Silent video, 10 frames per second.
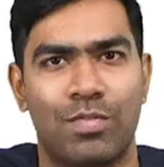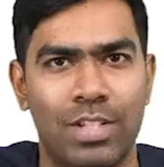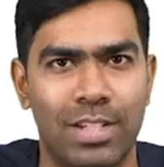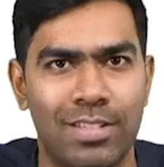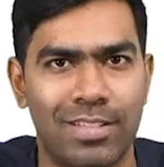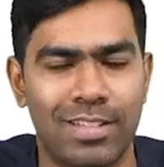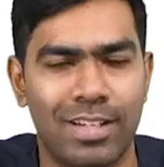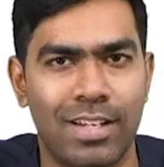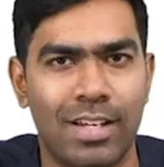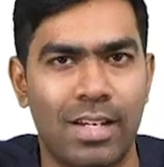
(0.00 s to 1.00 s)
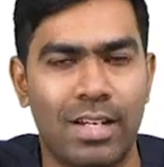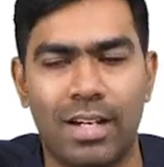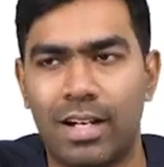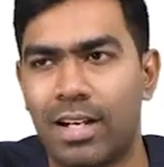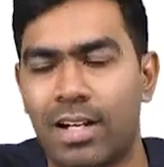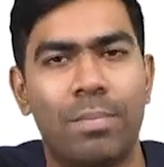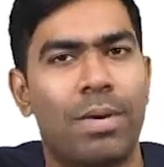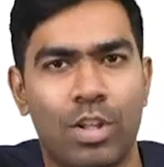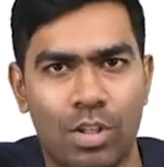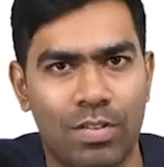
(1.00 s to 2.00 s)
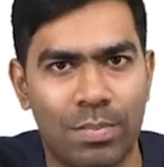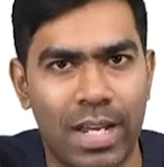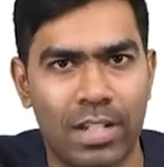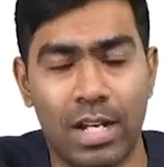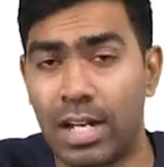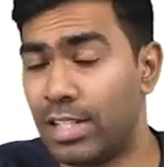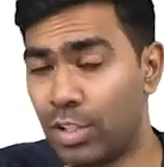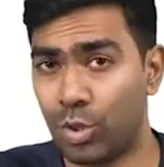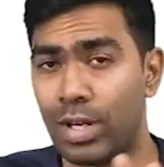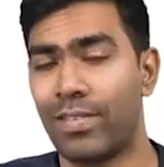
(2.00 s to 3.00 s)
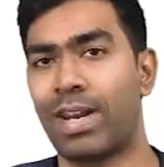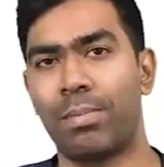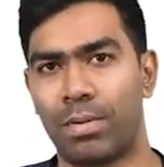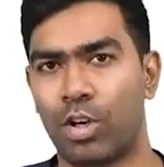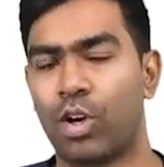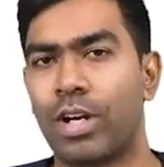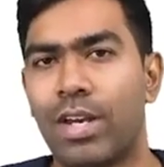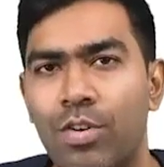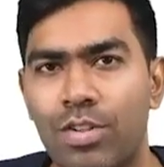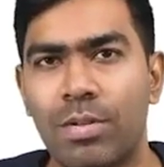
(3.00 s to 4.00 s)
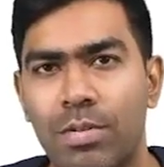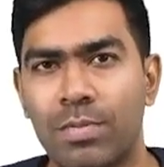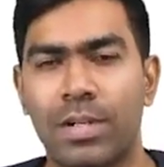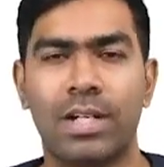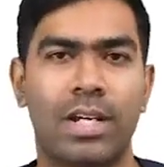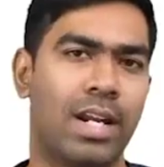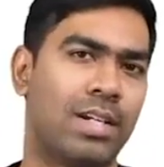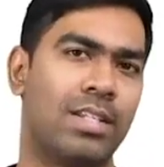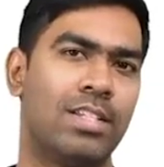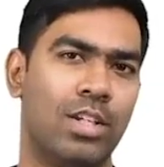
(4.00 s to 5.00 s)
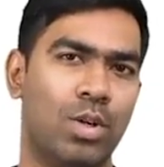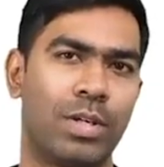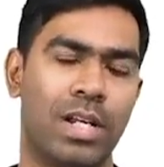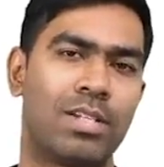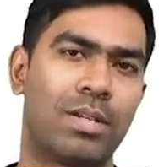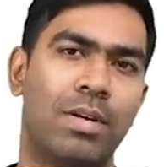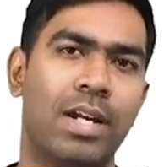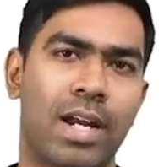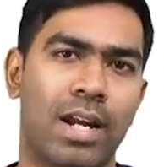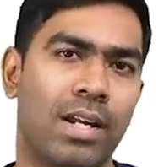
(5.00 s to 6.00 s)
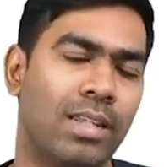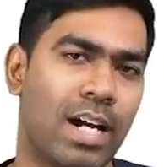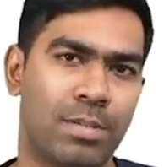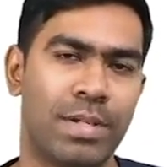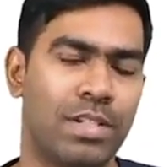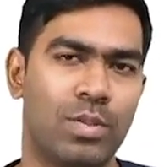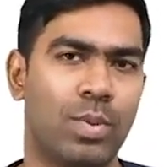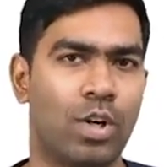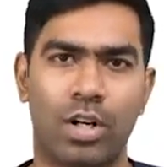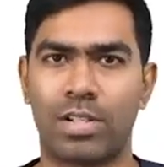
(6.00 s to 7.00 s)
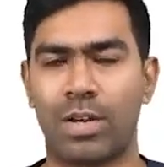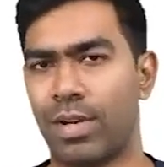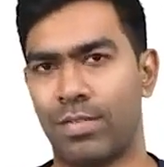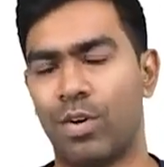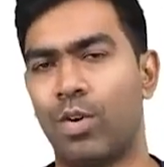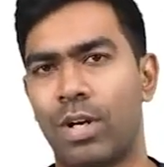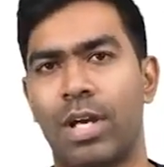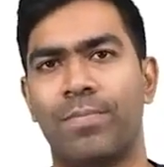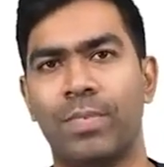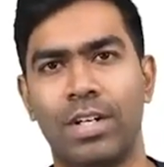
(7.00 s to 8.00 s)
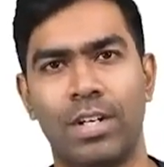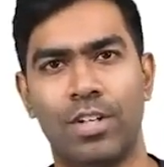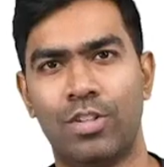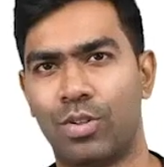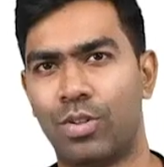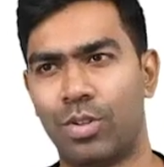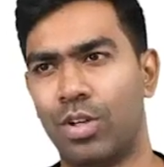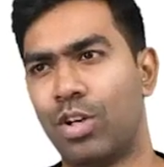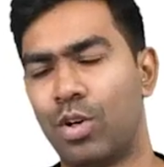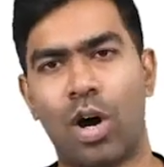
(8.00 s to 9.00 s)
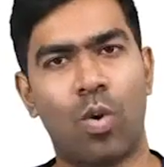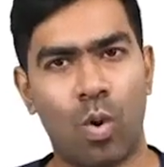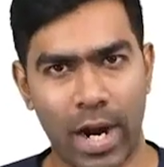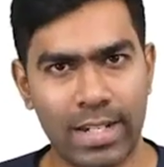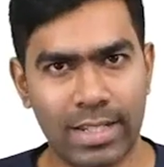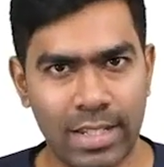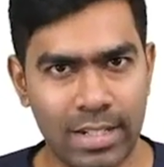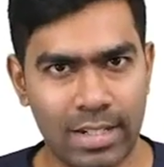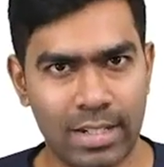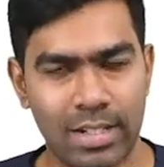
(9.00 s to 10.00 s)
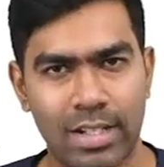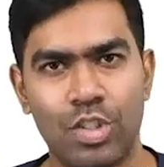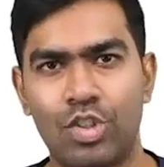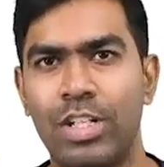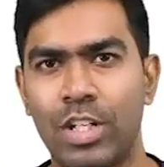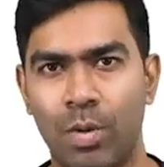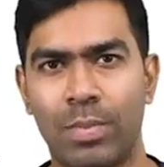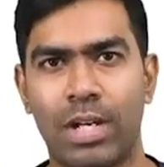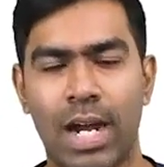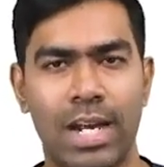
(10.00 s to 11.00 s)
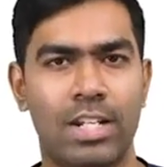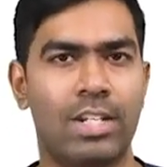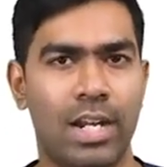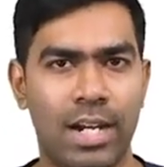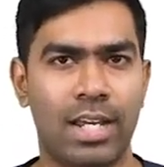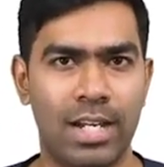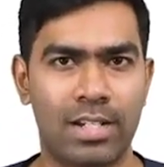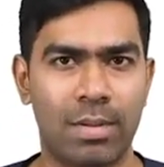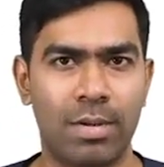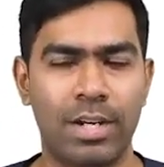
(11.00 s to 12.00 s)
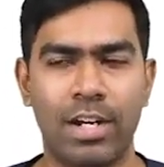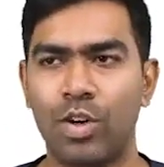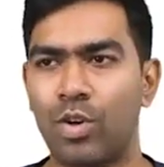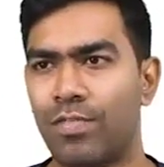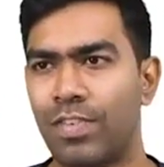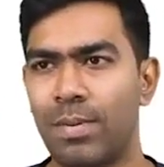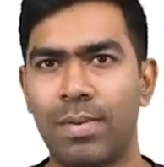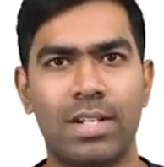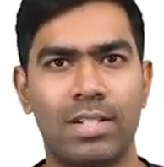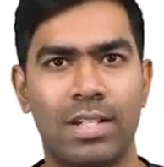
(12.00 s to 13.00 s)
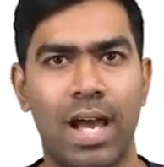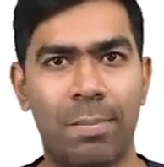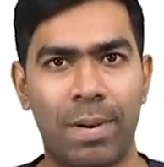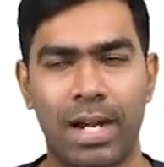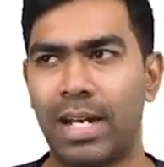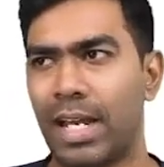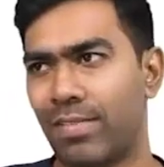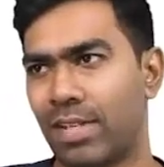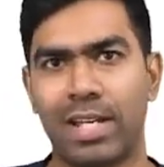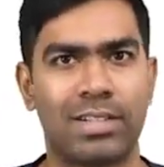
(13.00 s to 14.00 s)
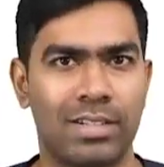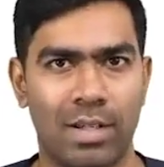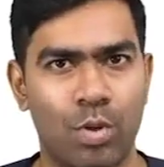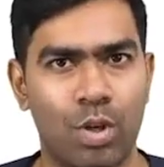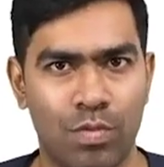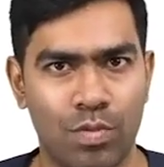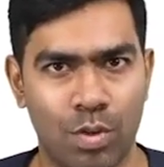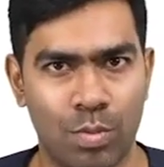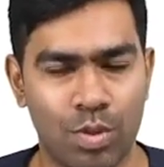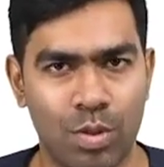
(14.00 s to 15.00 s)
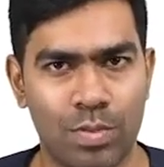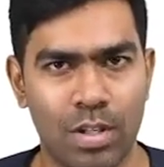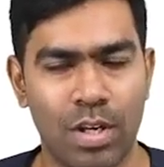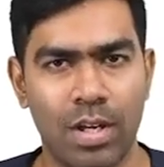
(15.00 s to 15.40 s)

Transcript: of genes compared to the males, and this should never happen. According to evolutionary principle, it creates a genomic instability and that species will not survive over time. So to avoid this genomic and genetic instability due to females apparently having excess amount of chromosomes,